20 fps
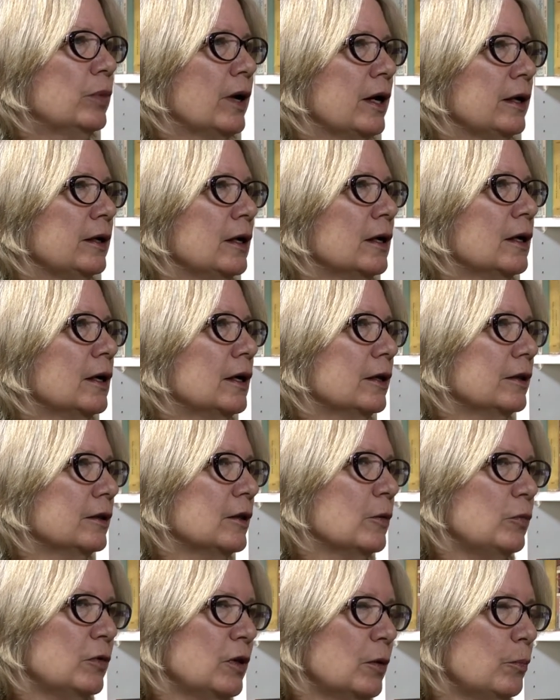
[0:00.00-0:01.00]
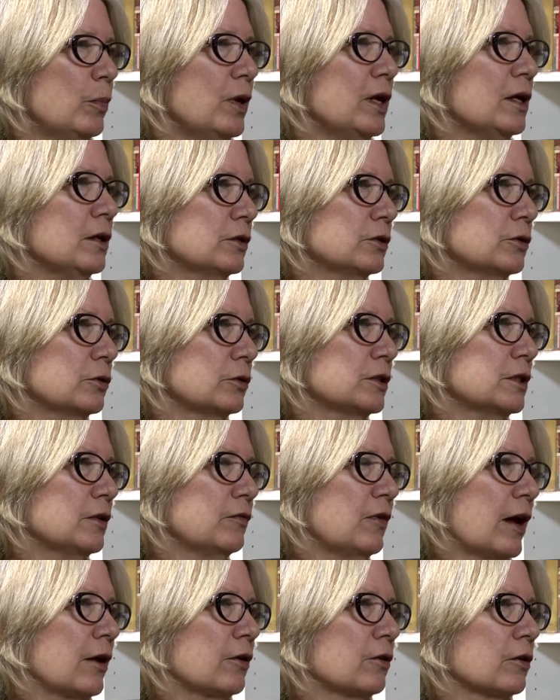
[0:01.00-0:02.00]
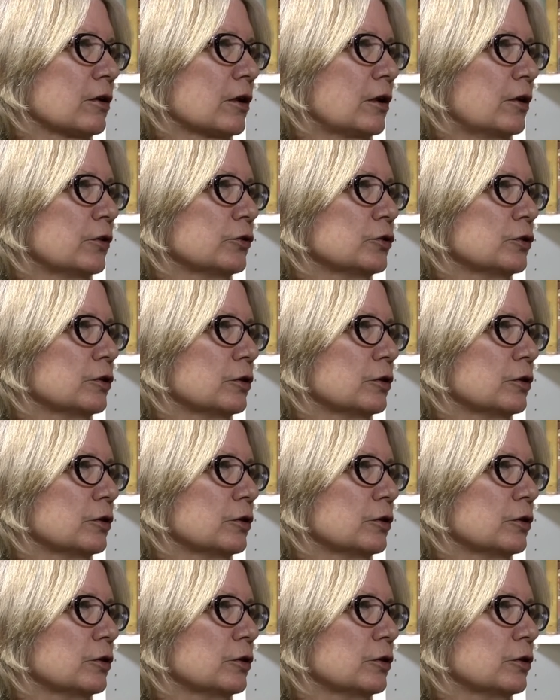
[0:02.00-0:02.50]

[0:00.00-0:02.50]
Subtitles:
But the big sorts of agriculture,